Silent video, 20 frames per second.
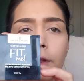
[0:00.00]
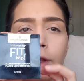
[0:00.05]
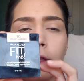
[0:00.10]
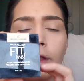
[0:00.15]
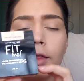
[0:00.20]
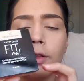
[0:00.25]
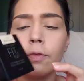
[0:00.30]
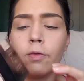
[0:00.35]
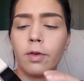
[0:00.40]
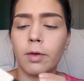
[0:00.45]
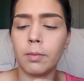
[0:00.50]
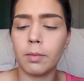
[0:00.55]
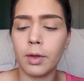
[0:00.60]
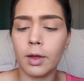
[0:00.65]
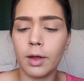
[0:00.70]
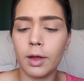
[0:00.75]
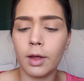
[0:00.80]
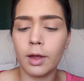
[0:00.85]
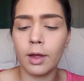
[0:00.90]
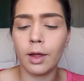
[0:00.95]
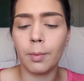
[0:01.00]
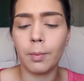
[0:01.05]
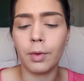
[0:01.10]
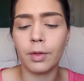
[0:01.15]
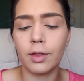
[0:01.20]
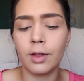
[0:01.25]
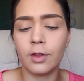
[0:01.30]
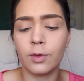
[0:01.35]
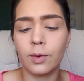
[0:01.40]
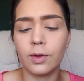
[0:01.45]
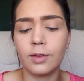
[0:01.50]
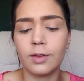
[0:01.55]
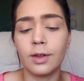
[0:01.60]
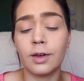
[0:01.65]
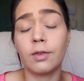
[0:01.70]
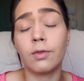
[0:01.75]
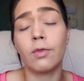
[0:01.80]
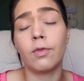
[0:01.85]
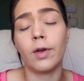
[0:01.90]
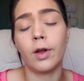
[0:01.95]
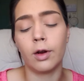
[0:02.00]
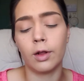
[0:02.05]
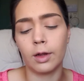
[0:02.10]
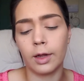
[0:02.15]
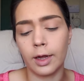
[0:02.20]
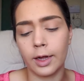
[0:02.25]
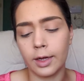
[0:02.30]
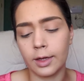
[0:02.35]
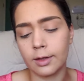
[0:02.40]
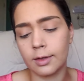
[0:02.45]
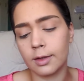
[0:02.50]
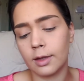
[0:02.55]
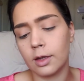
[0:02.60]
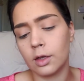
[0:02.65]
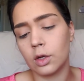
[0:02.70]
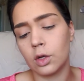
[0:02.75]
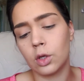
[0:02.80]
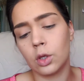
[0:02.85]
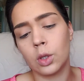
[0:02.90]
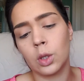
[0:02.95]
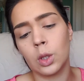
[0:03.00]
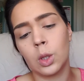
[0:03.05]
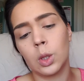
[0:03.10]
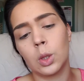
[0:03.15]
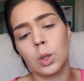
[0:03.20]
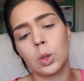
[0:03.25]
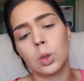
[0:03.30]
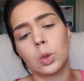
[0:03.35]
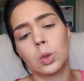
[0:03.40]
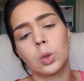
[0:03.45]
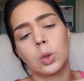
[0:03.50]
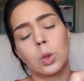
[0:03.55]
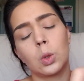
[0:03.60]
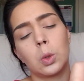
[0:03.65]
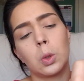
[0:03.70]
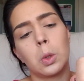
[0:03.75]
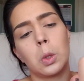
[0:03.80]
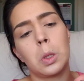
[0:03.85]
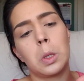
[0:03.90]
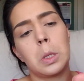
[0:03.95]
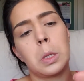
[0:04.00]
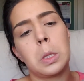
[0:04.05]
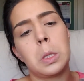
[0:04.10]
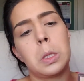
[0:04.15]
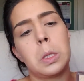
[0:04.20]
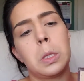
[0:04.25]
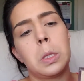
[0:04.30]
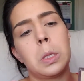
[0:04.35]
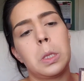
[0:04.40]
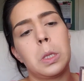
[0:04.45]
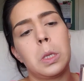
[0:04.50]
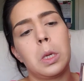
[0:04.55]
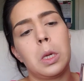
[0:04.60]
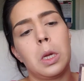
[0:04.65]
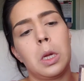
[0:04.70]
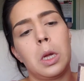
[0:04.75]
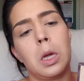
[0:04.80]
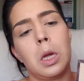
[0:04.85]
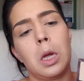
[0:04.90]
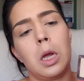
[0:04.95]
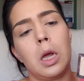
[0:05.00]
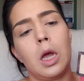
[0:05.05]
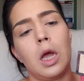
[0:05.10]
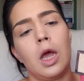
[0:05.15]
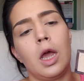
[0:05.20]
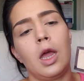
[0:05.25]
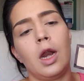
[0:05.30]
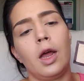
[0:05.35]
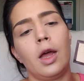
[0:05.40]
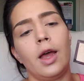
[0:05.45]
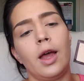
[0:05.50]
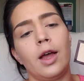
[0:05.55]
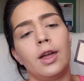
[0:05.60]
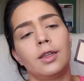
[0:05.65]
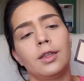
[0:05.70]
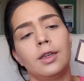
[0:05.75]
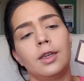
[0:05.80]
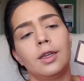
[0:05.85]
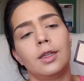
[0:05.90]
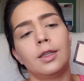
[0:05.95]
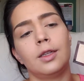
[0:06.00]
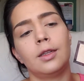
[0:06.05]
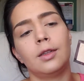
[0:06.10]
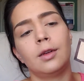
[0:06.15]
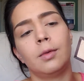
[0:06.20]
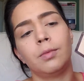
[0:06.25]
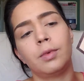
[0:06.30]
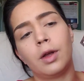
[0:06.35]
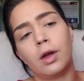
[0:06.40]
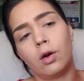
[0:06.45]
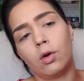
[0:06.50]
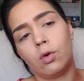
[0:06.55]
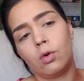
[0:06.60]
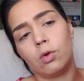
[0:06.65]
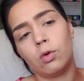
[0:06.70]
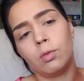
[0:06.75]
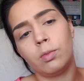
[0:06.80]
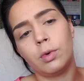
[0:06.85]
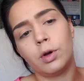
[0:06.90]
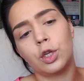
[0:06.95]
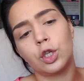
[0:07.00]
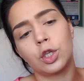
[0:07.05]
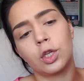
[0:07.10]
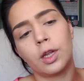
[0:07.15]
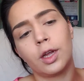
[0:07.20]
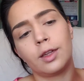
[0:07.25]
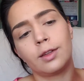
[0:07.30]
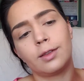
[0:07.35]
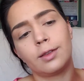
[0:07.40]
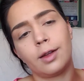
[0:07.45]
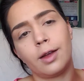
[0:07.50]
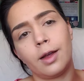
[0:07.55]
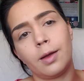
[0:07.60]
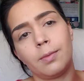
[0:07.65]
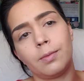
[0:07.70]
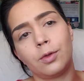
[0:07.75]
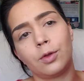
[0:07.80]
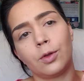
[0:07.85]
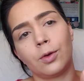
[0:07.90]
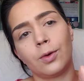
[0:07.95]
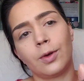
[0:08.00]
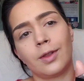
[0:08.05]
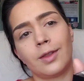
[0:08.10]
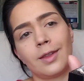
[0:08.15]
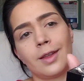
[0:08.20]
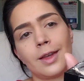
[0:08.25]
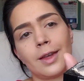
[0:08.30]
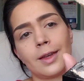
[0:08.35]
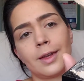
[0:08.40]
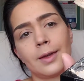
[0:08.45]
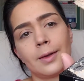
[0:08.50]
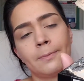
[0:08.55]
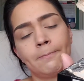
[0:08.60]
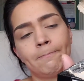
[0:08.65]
in the Fit Me, but this one's in Fair Light. So, and I accidentally dumped out a whole bunch last time, so it's like